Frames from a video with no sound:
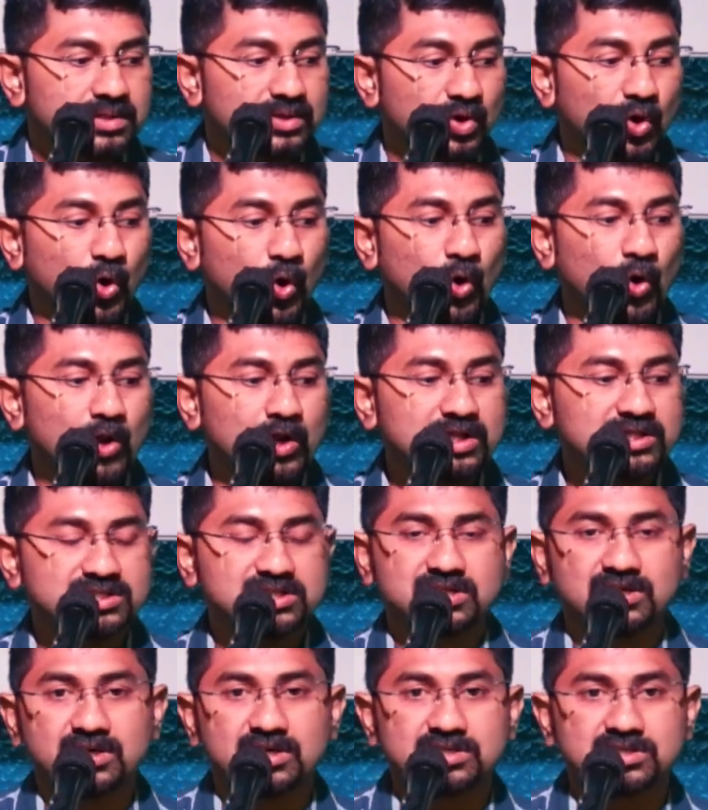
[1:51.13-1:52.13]
the whole
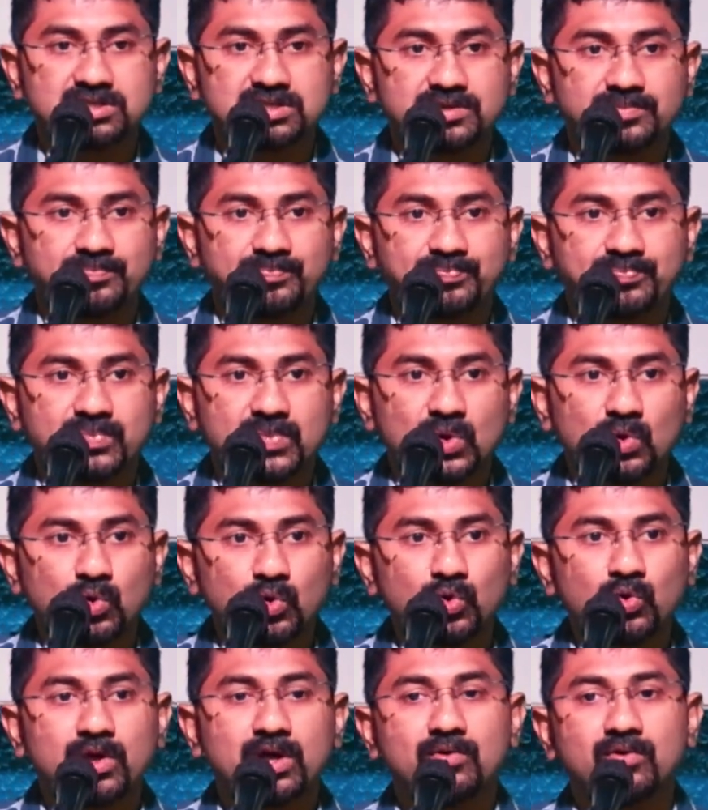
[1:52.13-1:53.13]
church
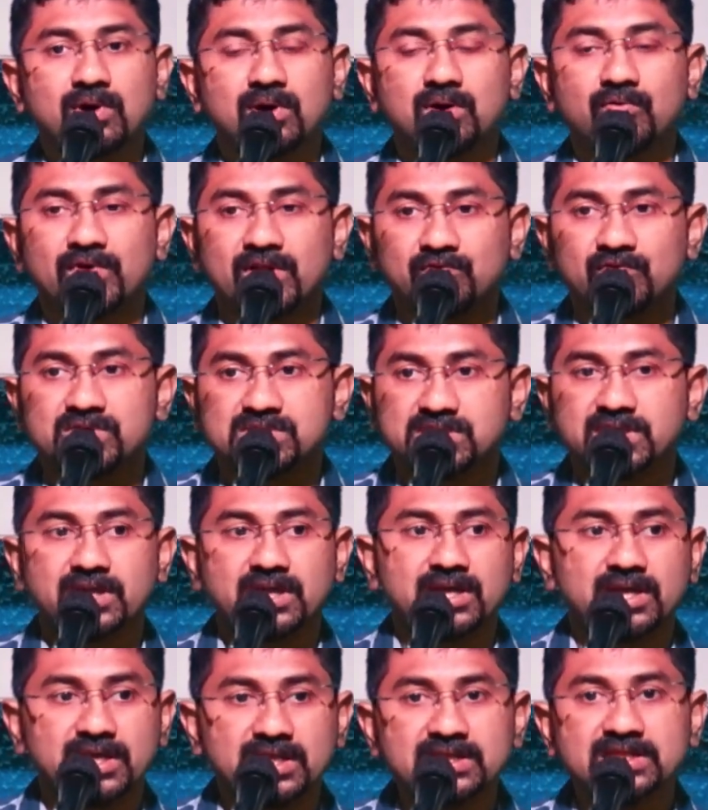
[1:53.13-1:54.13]
whoever when we
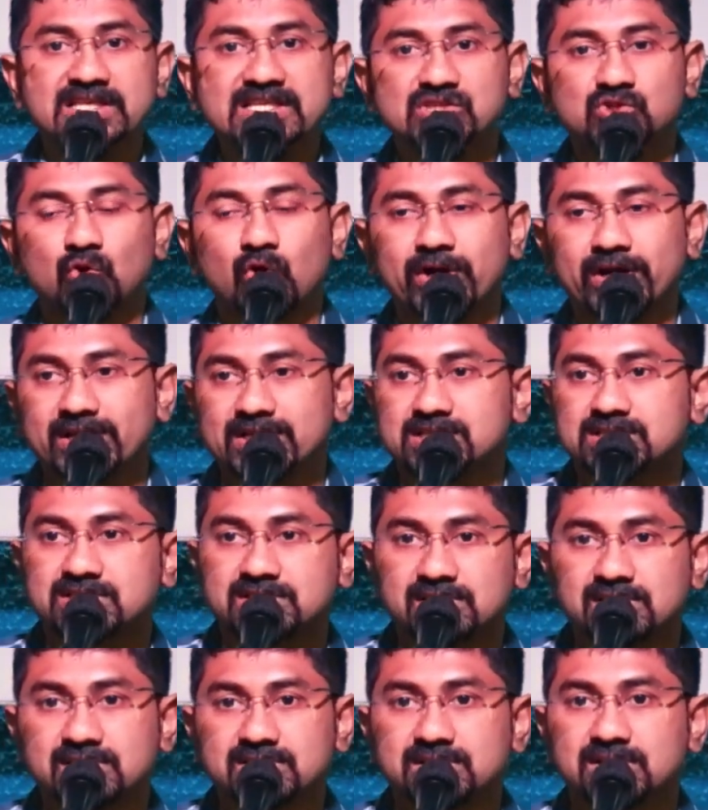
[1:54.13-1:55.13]
say in this context
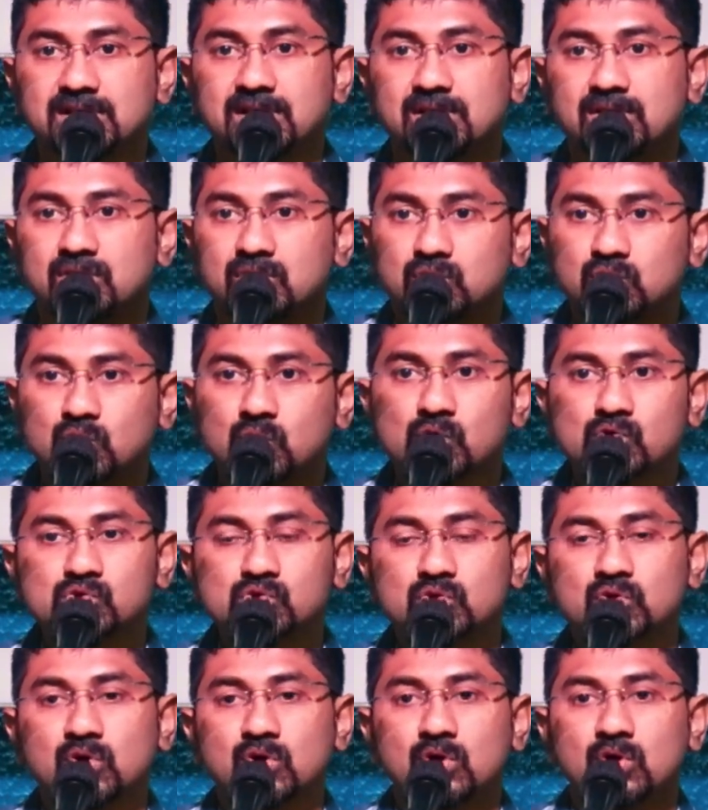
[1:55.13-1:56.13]
church those